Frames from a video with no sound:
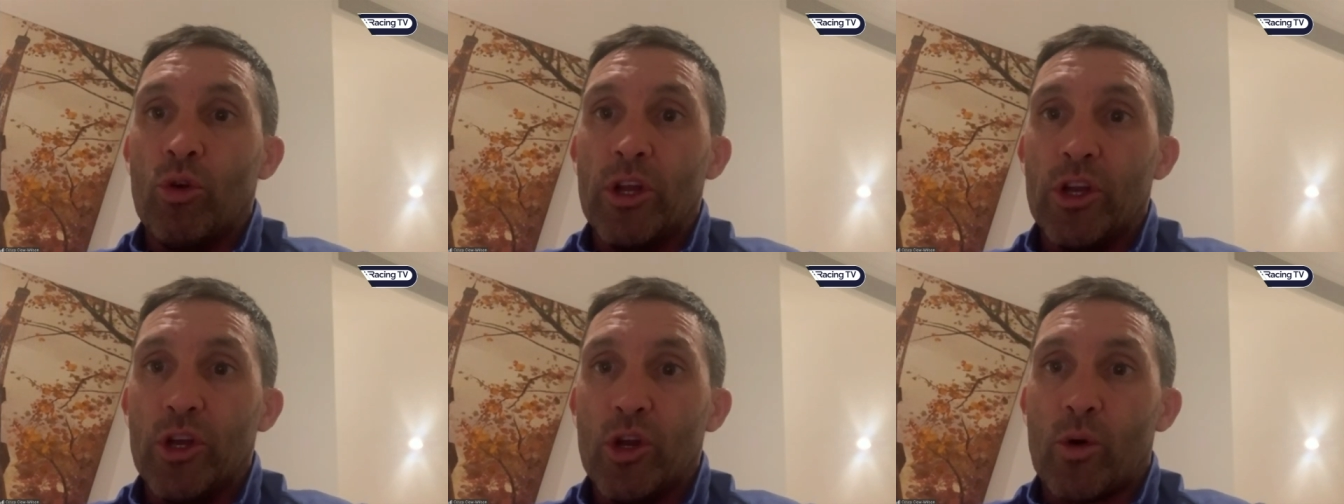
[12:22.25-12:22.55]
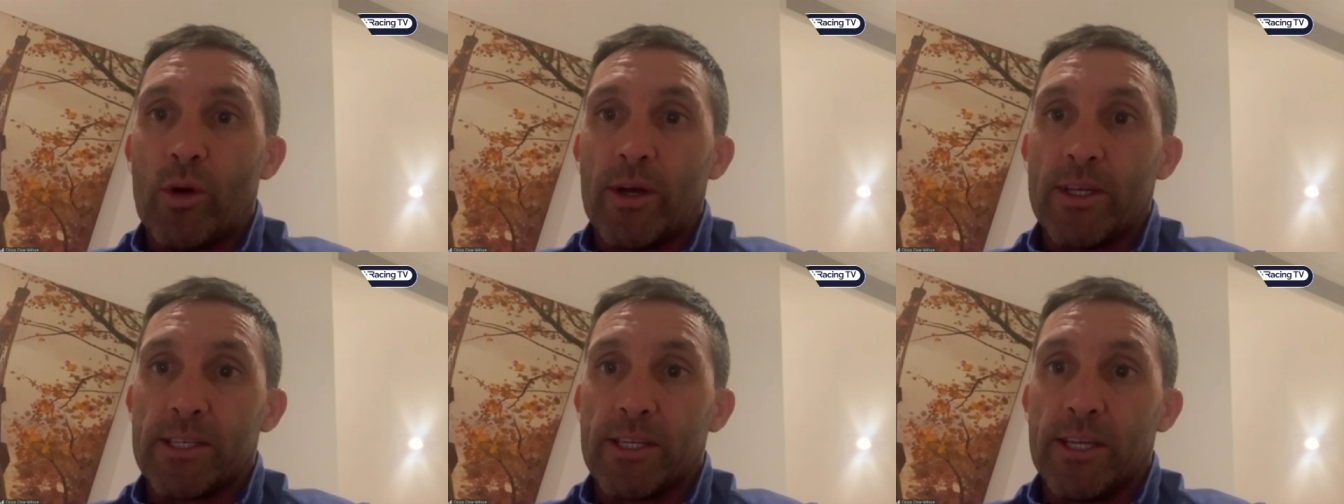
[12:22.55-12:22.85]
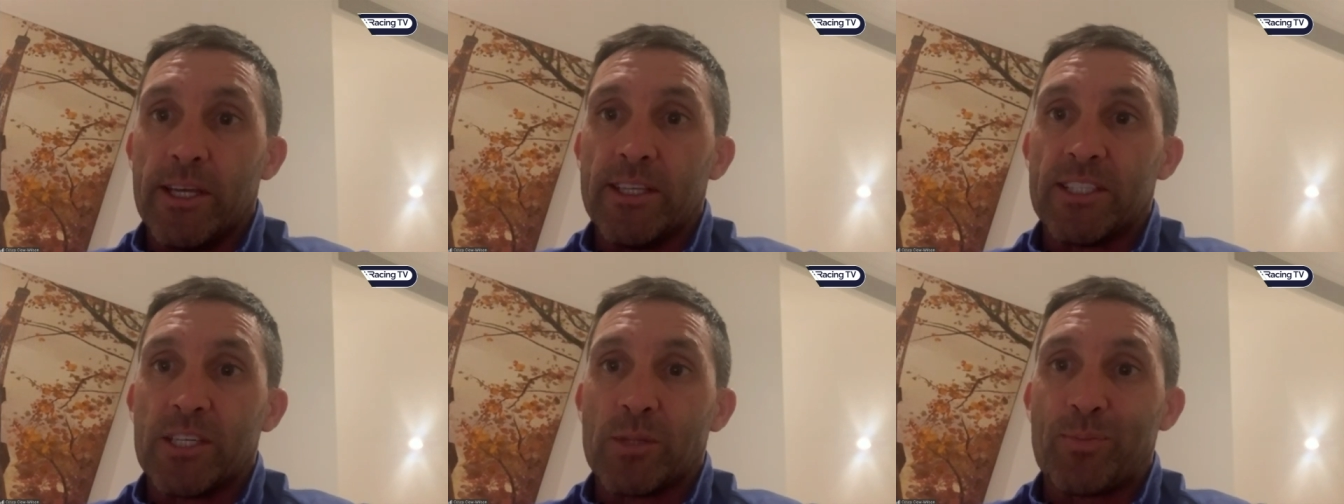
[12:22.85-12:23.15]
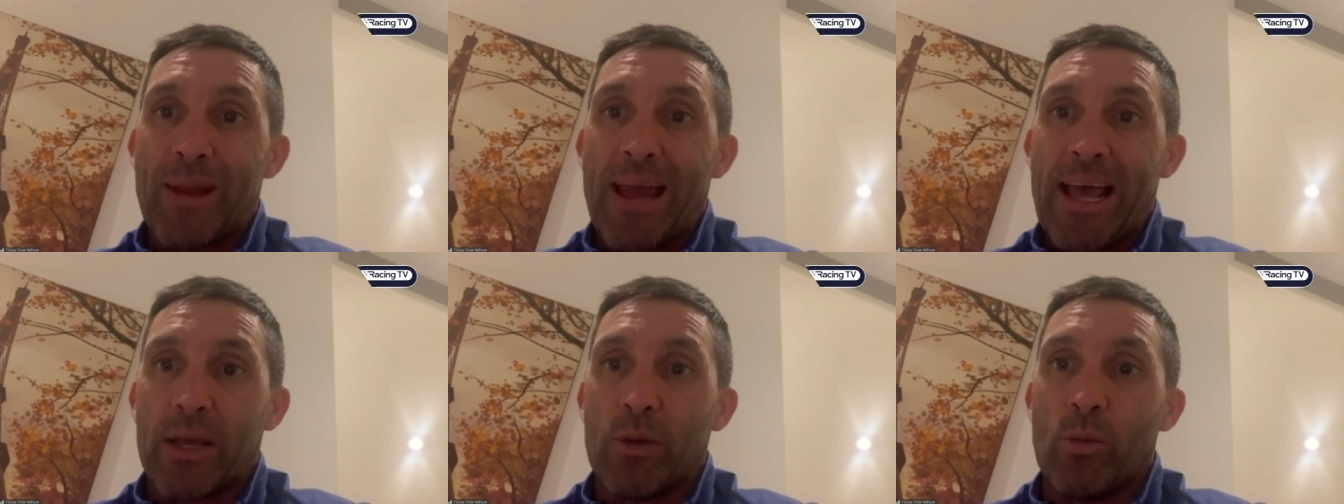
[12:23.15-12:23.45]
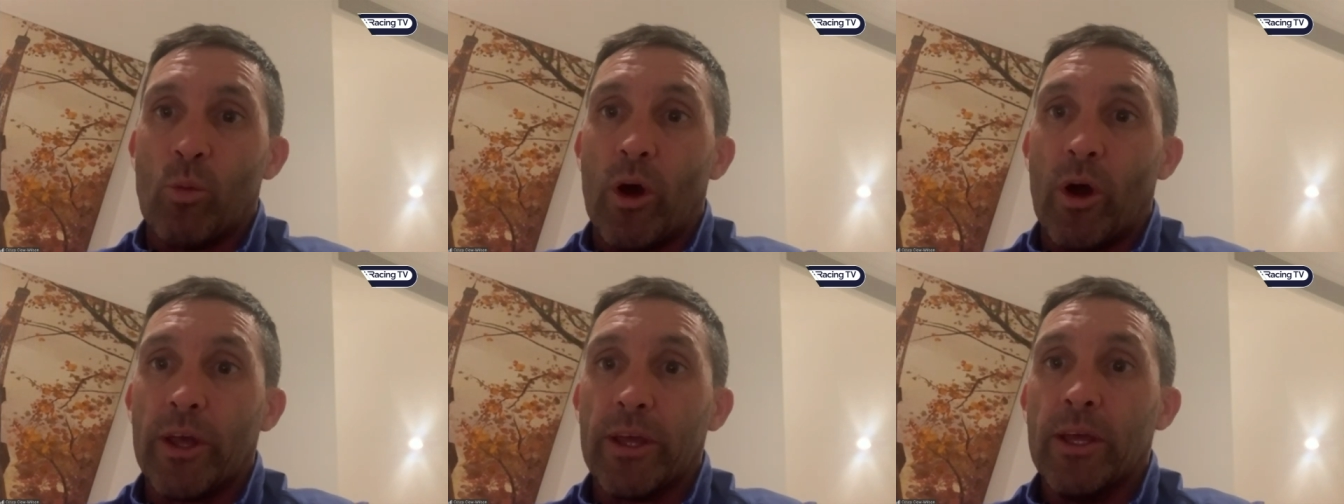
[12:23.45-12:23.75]
You know, as it is, it's black
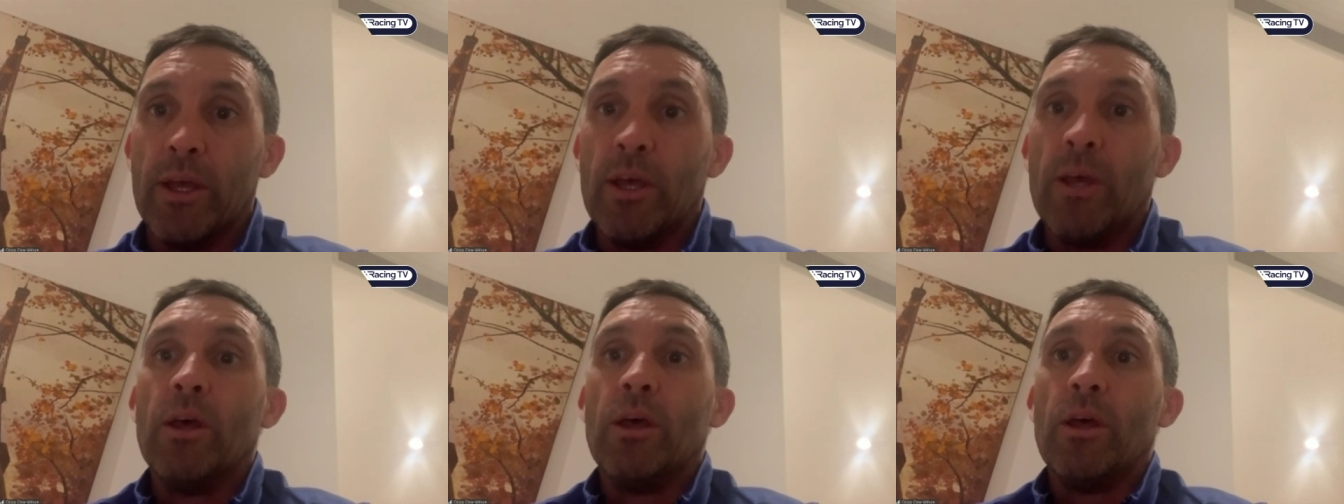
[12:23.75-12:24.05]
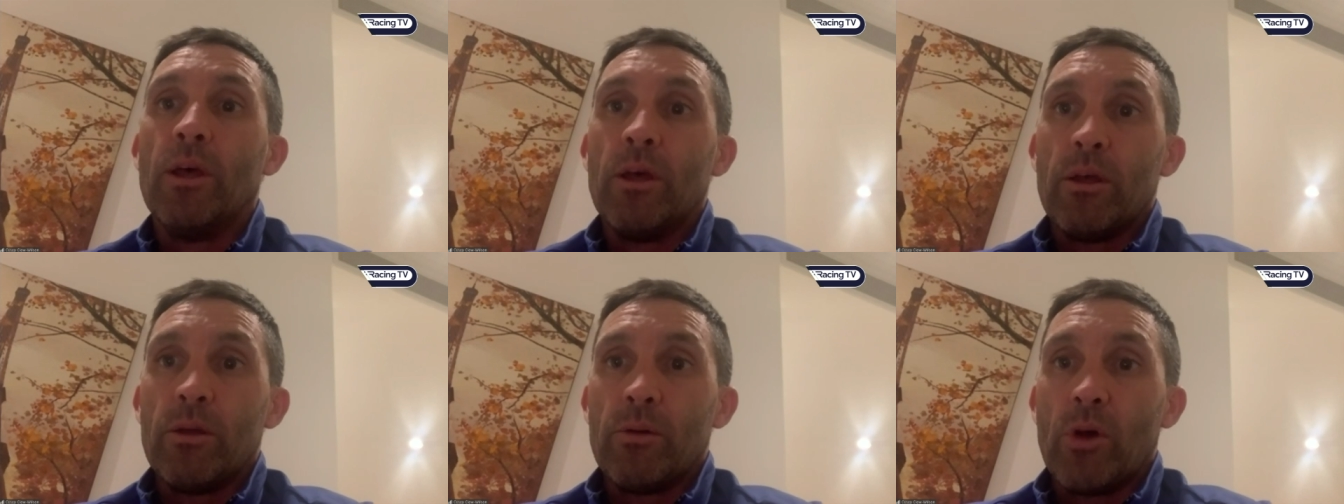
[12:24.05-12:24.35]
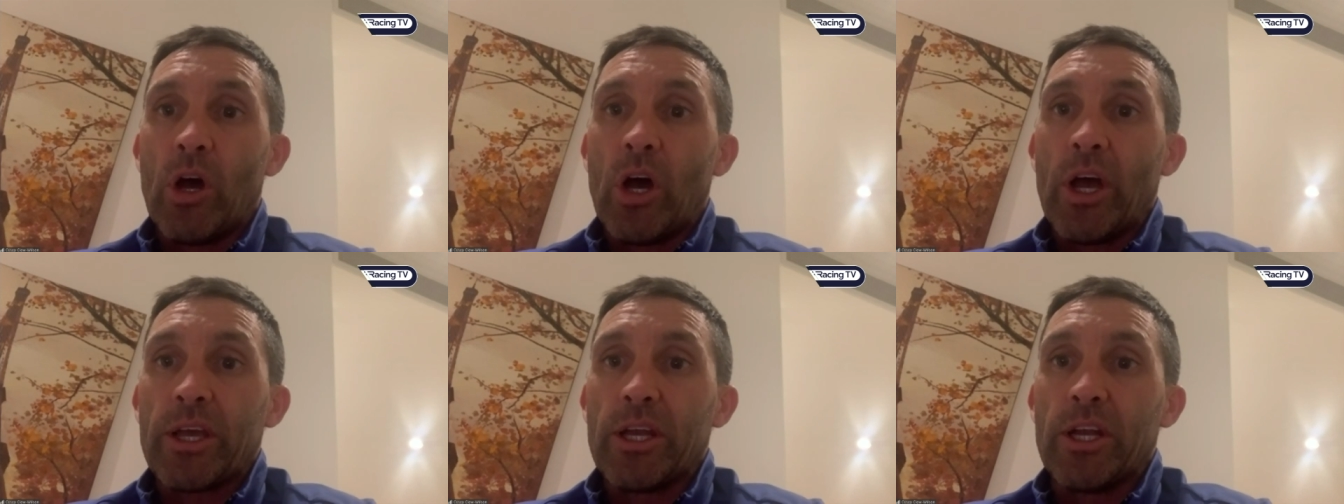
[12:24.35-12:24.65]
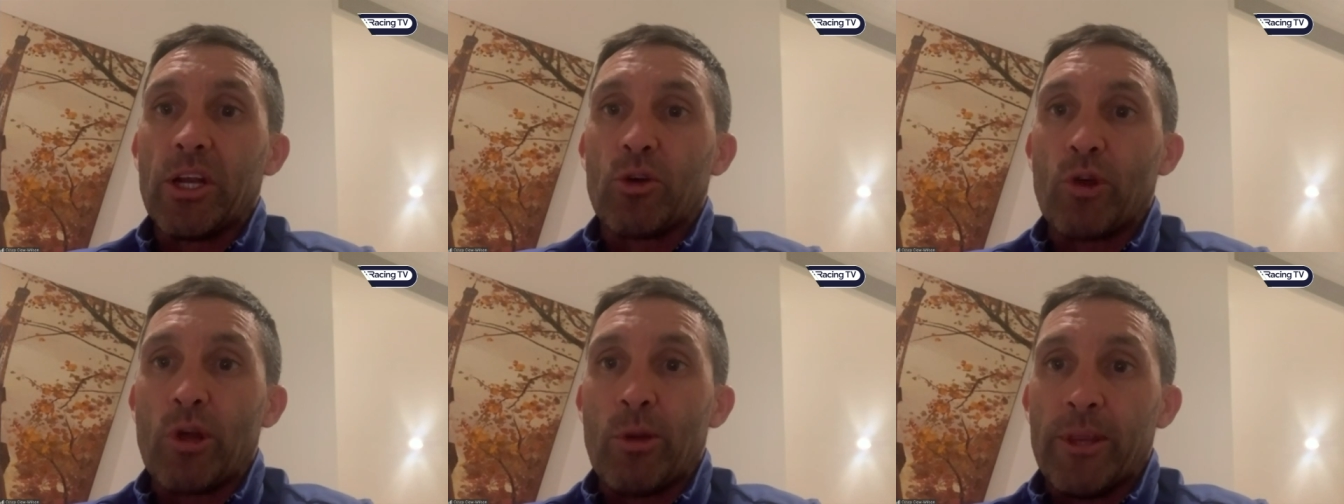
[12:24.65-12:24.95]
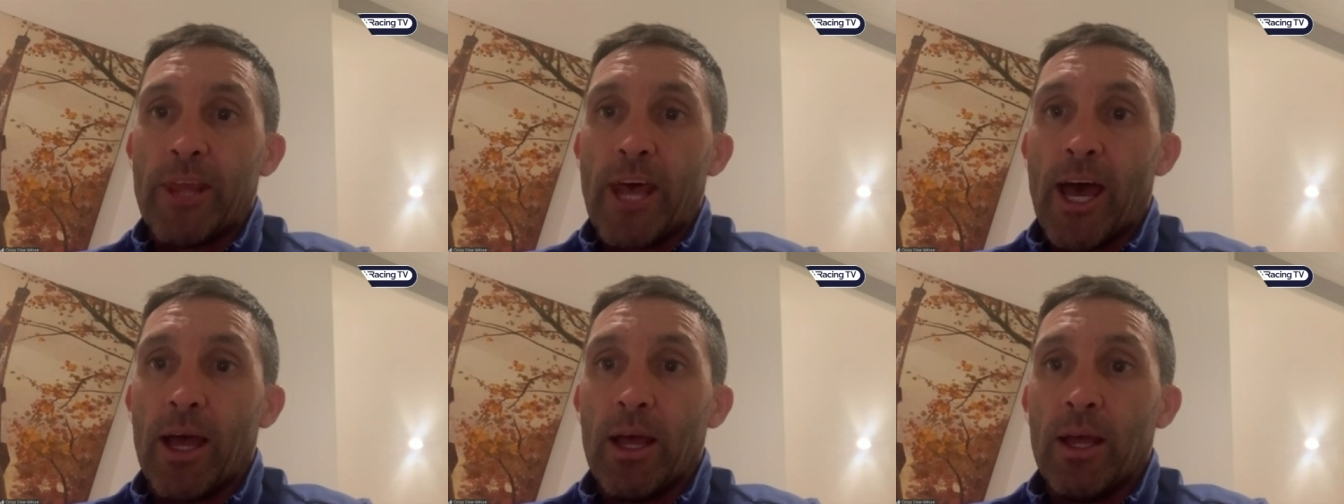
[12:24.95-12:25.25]
and white. I can agree
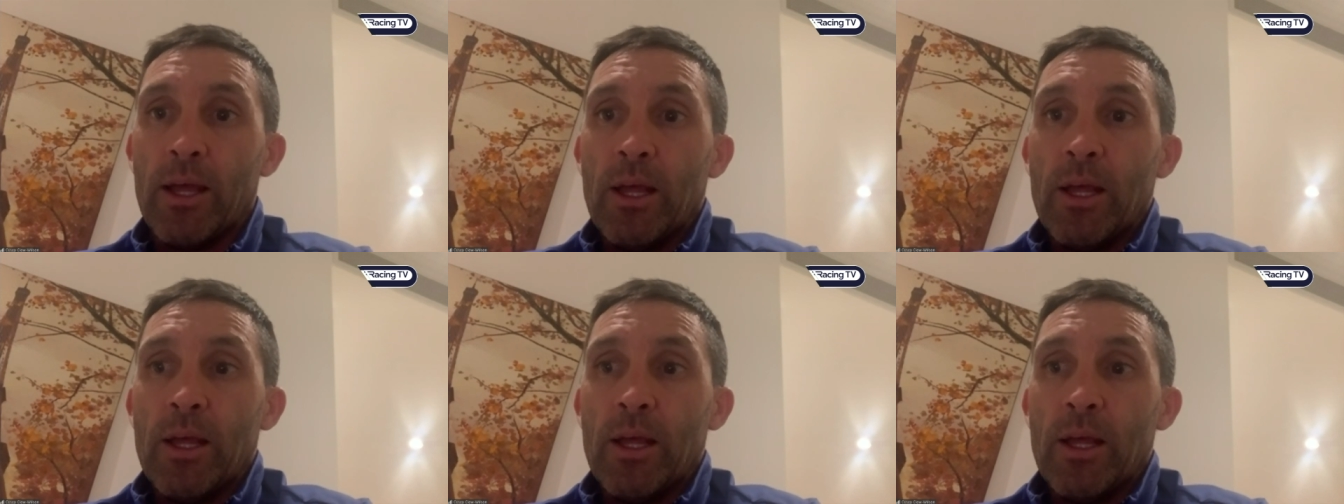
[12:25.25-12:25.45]
with that.